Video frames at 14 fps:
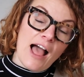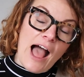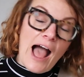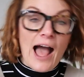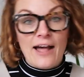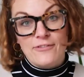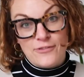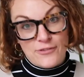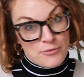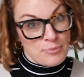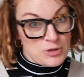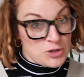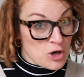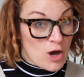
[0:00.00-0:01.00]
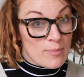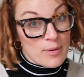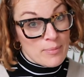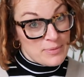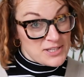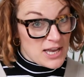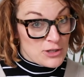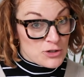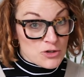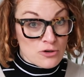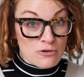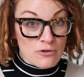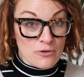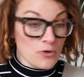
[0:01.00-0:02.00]
and pyjama
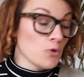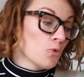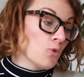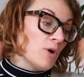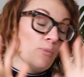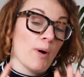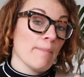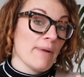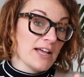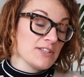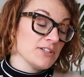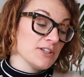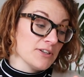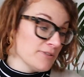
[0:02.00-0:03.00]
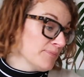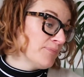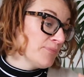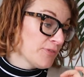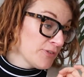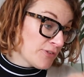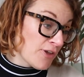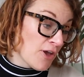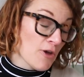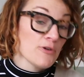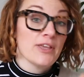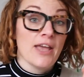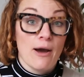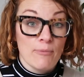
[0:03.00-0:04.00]
potential all in one pattern.
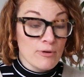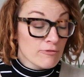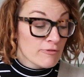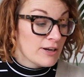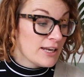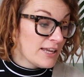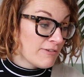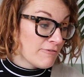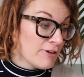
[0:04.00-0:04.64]
So yeah, we're really,